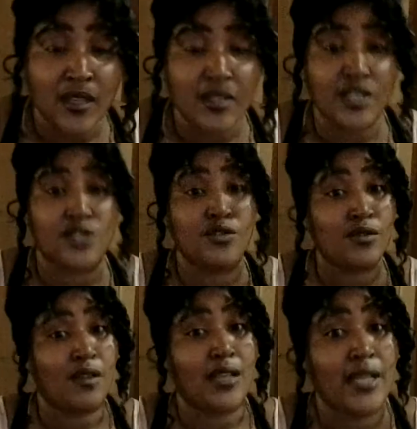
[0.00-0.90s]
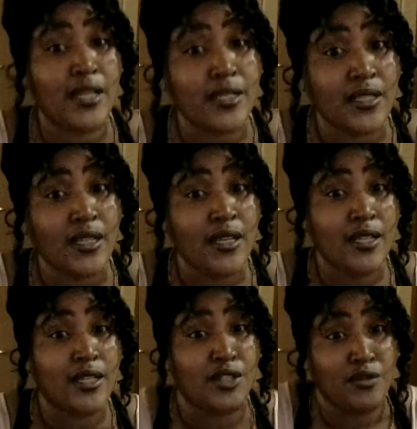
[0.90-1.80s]
Did you throw the energy?
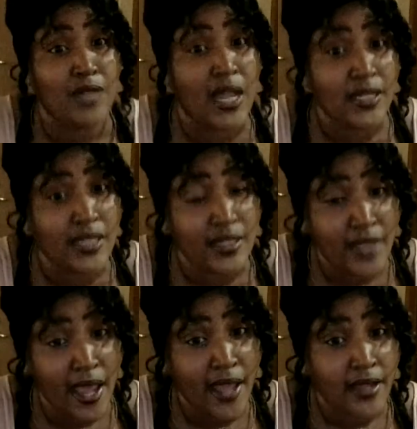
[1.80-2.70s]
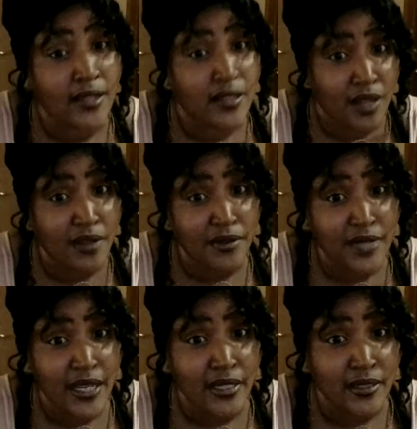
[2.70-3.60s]
Did you launch the attack? No, you
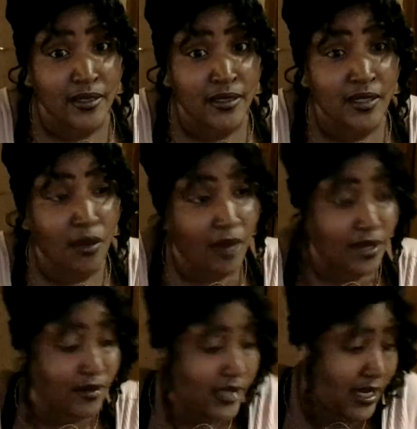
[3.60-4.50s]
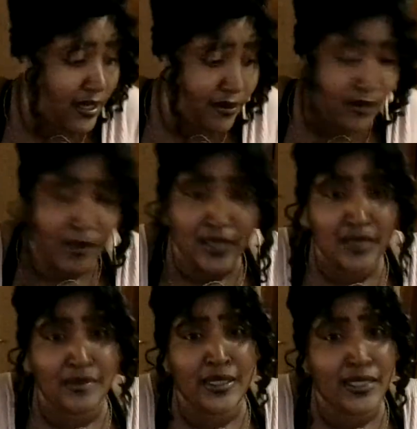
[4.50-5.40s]
didn't. So why are you taking the
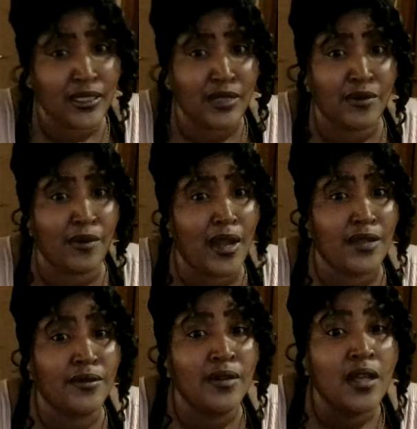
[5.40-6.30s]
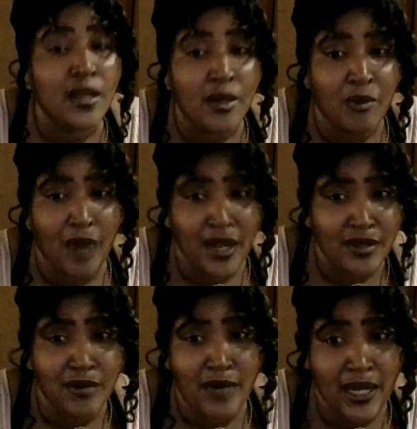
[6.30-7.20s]
responsibility? Why you
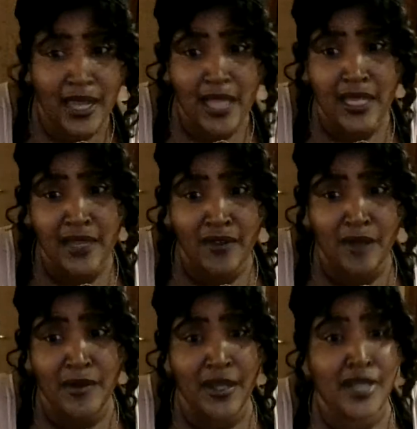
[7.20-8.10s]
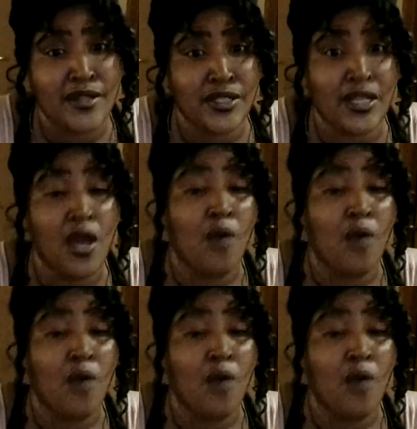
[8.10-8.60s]
the one got to give up your energy?